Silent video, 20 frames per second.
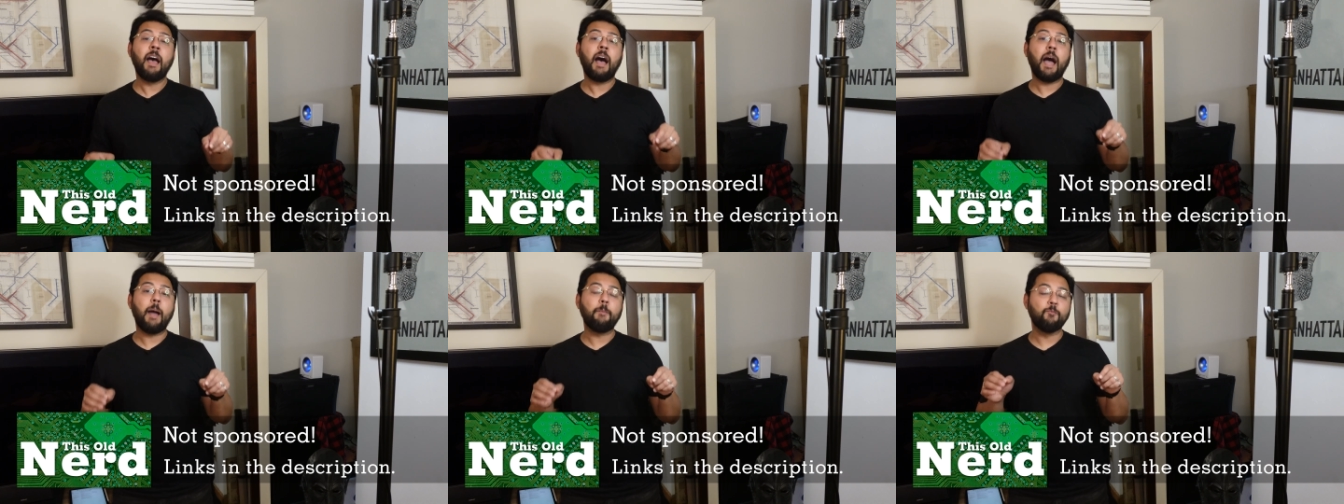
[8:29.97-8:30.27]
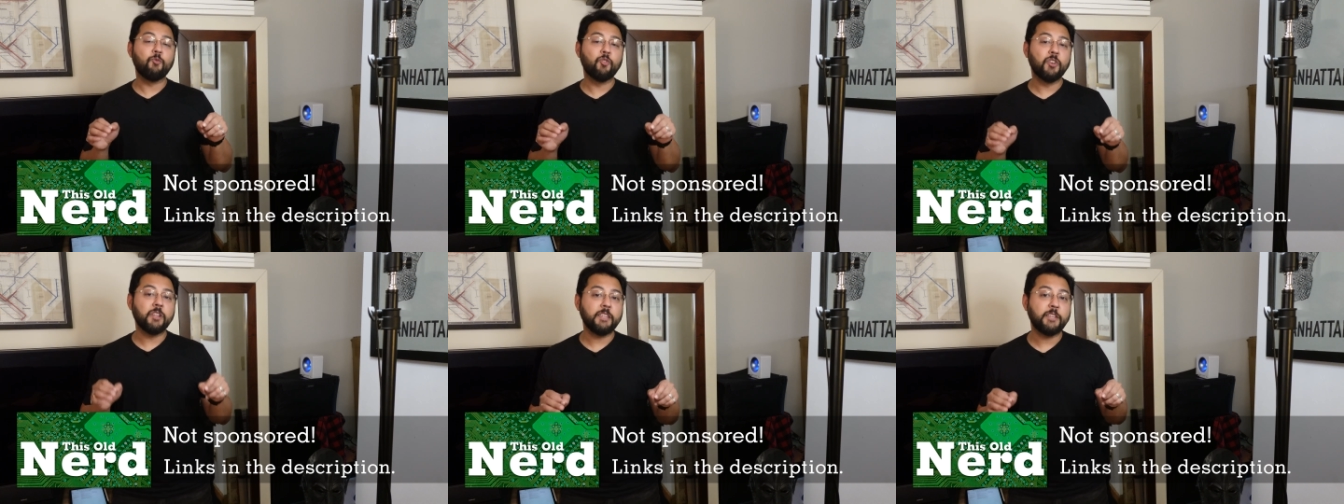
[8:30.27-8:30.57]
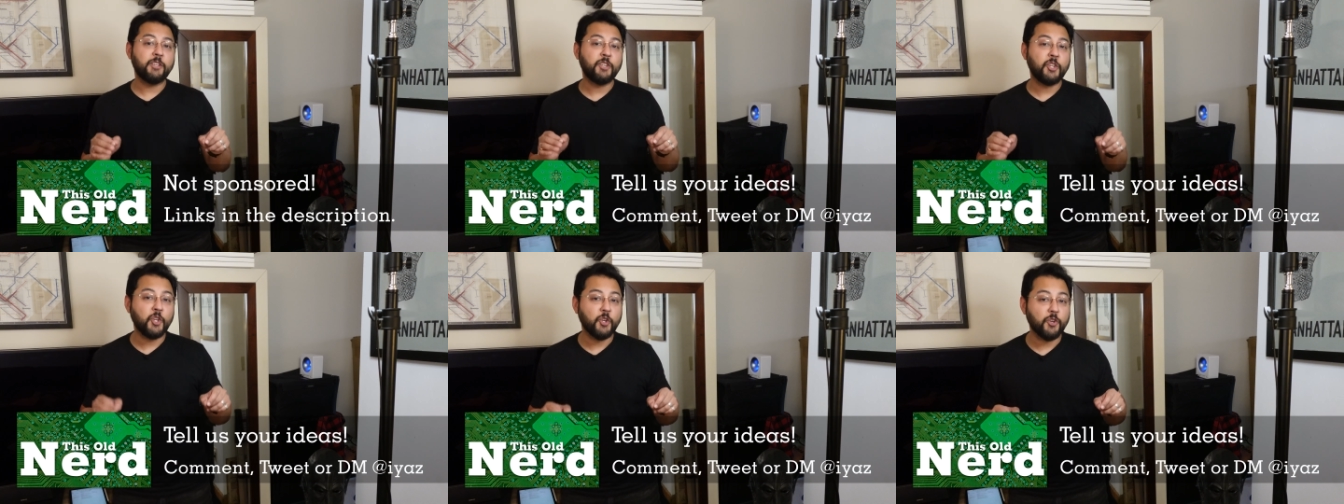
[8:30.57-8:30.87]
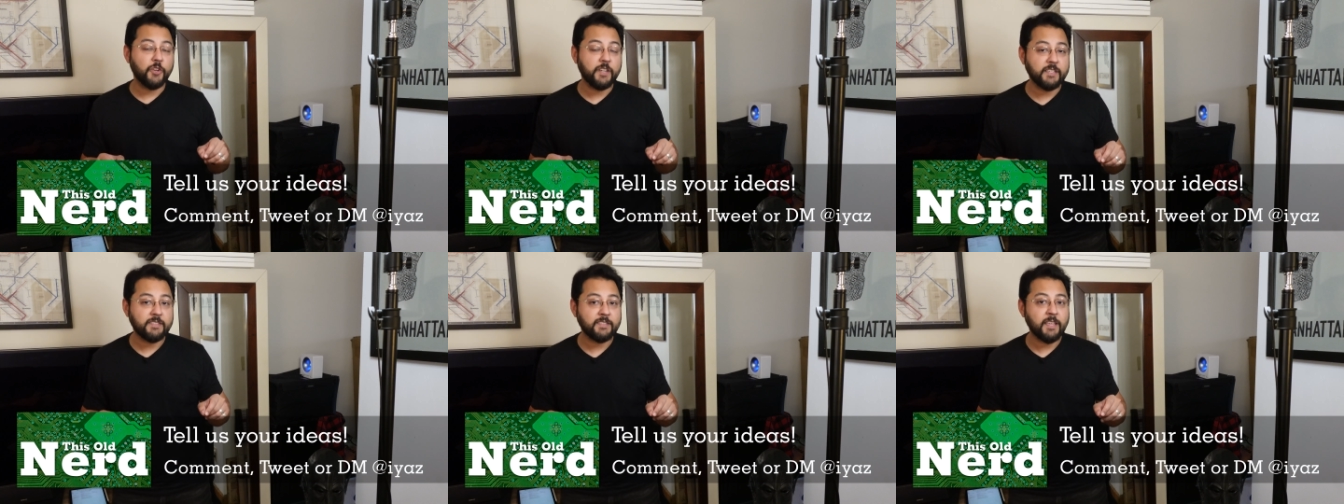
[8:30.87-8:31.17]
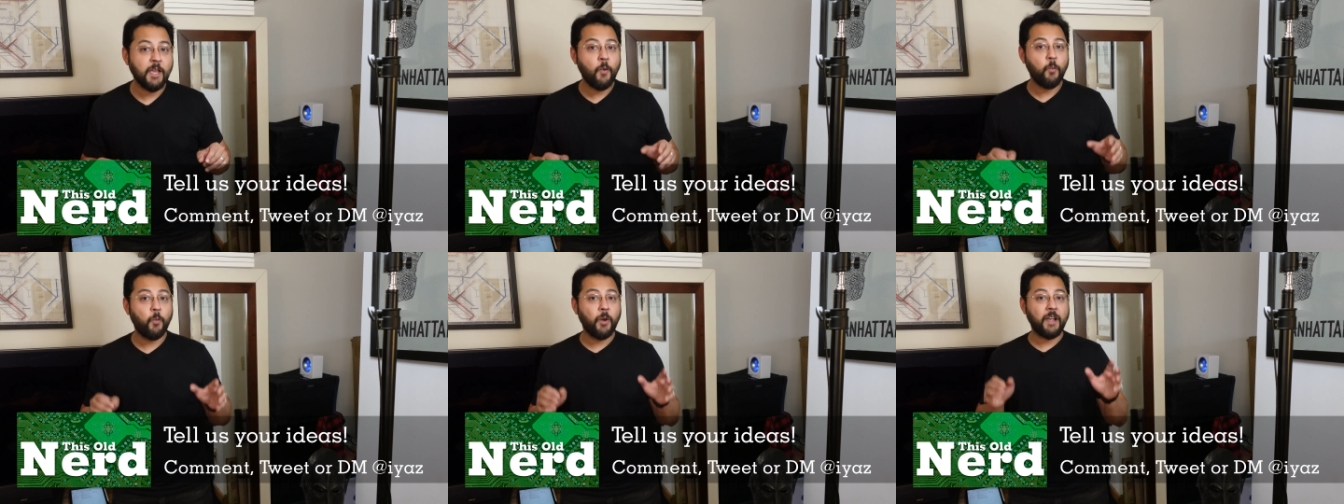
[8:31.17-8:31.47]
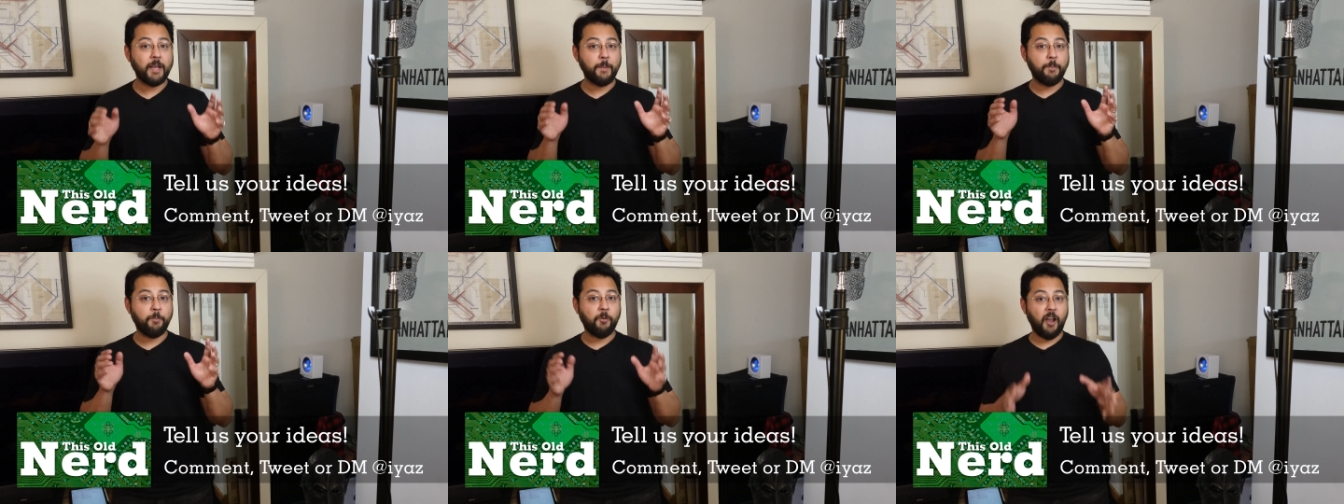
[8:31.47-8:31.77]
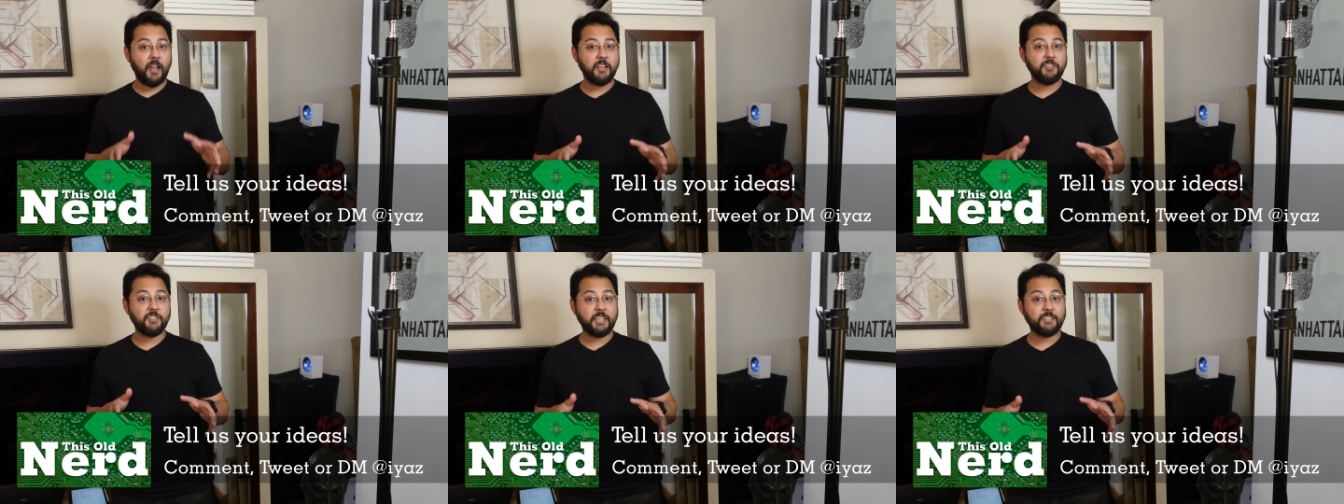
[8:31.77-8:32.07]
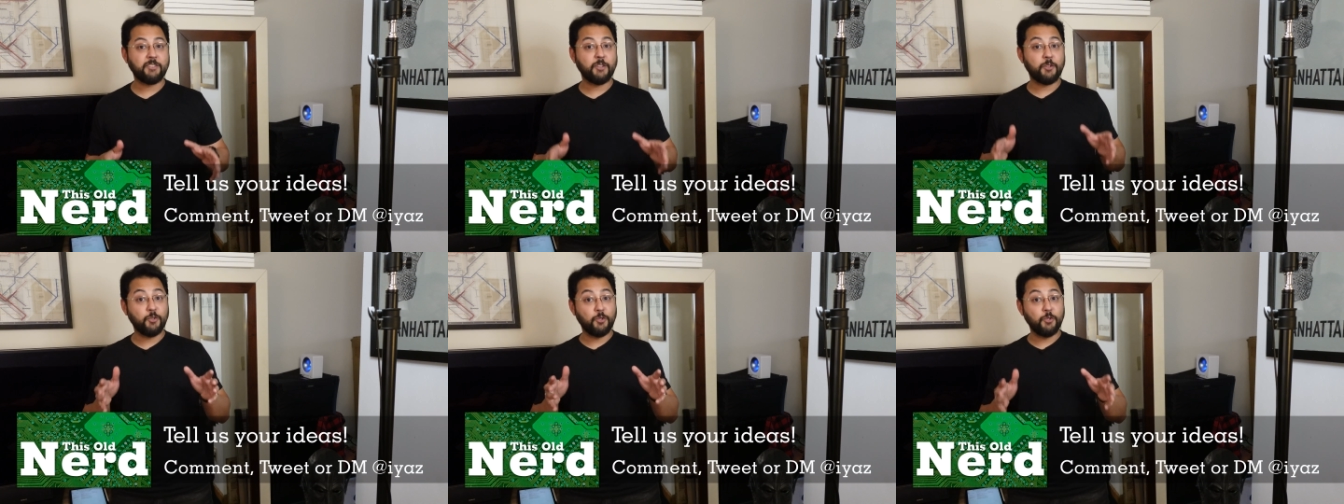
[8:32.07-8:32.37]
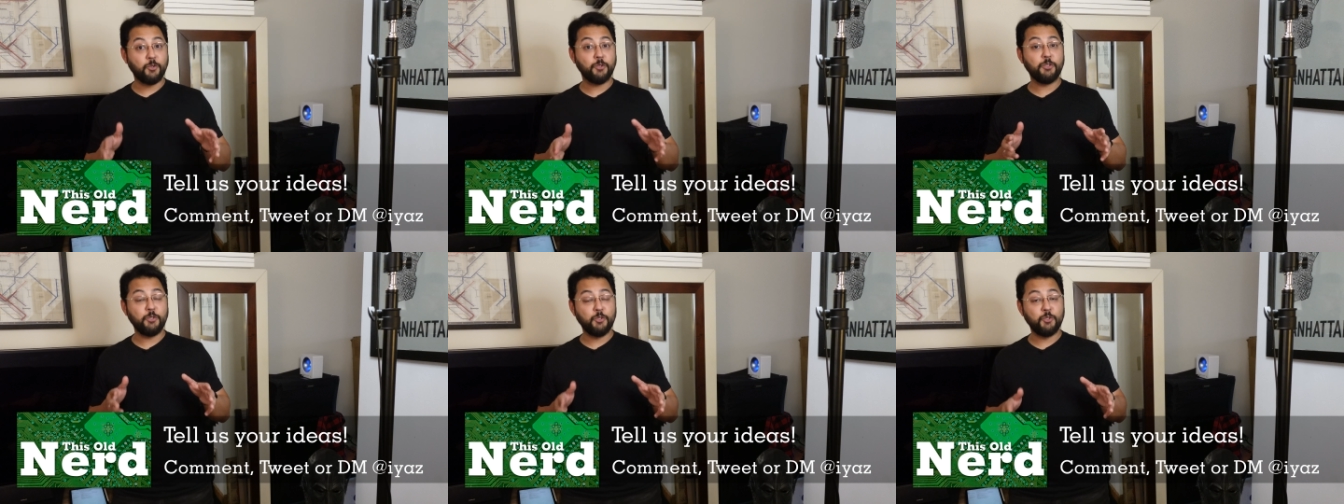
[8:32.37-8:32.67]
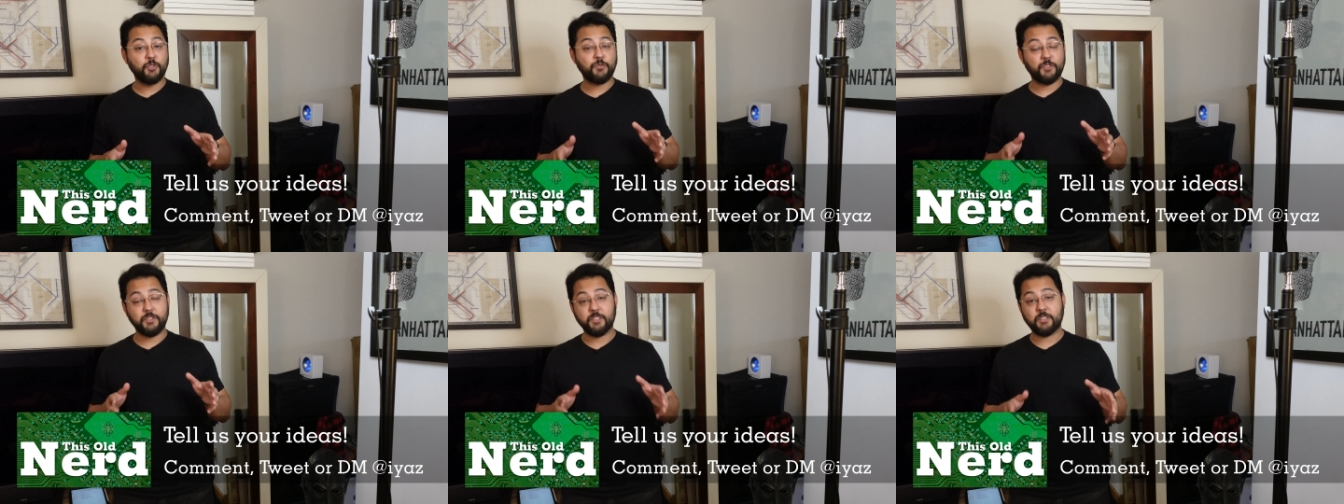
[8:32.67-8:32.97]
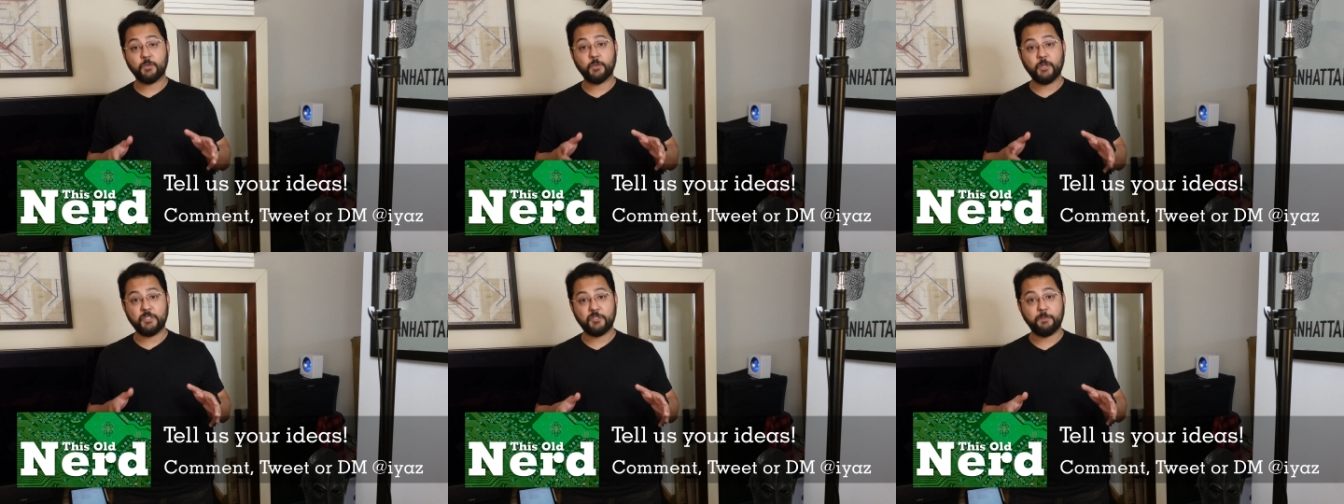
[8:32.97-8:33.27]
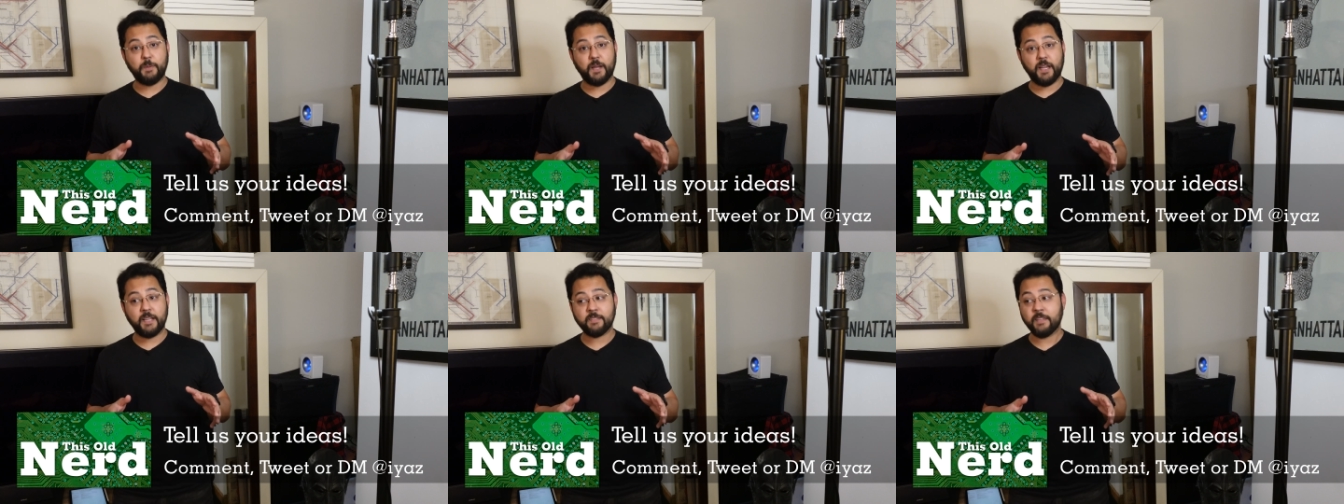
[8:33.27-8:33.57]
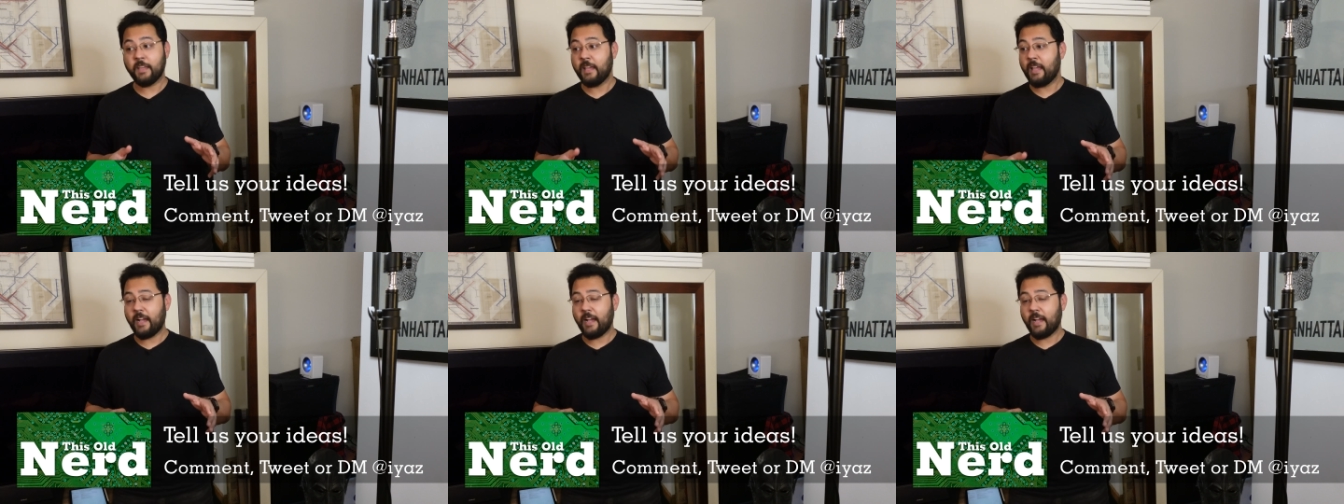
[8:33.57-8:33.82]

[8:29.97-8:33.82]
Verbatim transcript: I'm really curious what kind of projects you'll use for the SwitchBot.